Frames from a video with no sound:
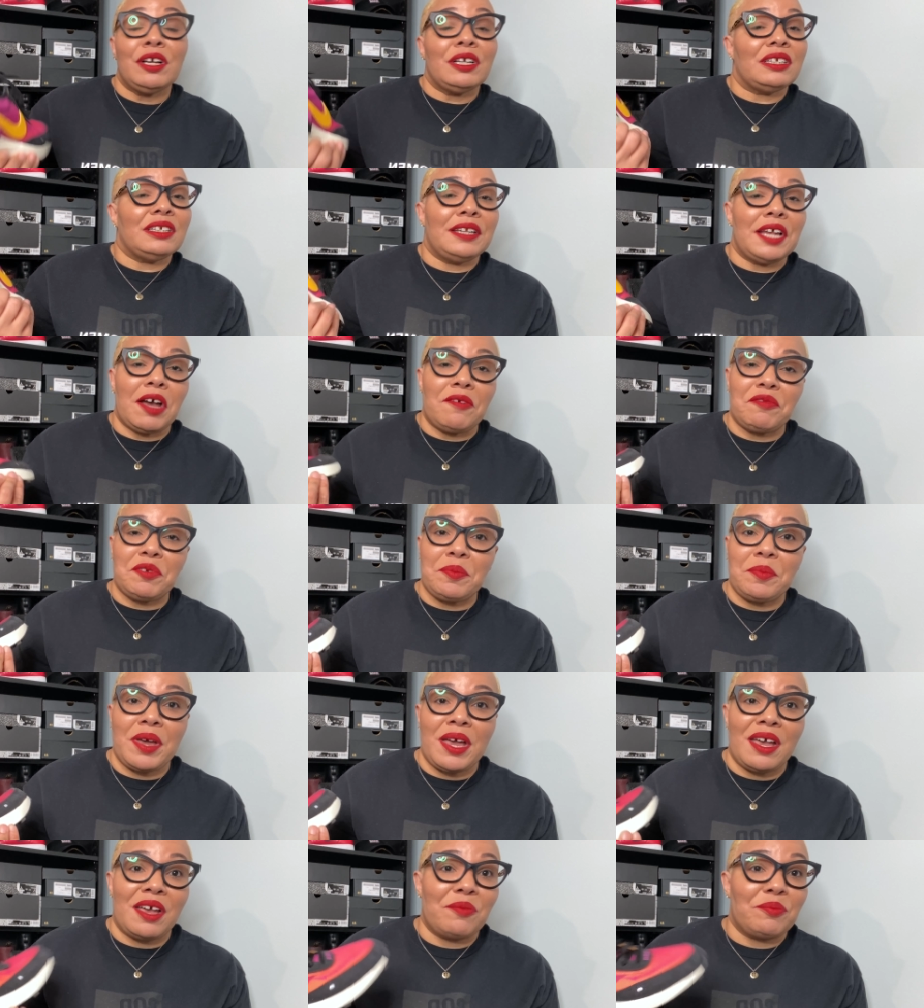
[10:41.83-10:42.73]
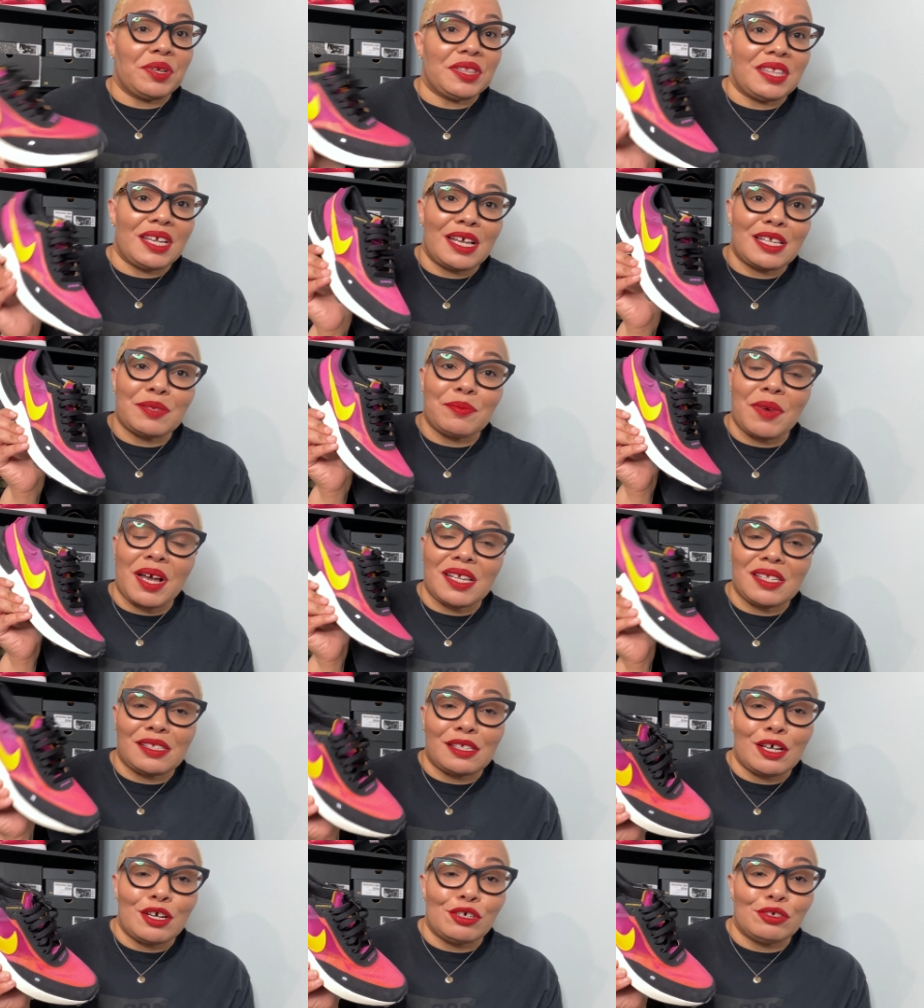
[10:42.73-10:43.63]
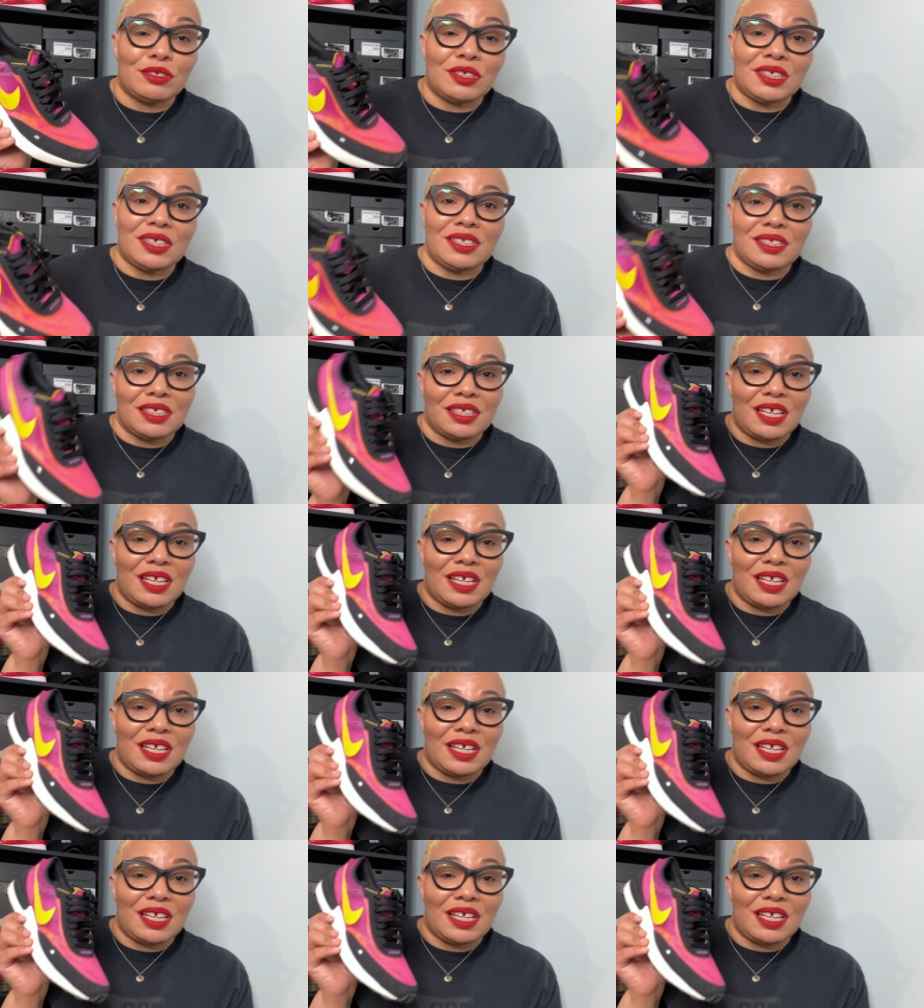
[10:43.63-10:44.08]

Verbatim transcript: never met, but that's my soul sister.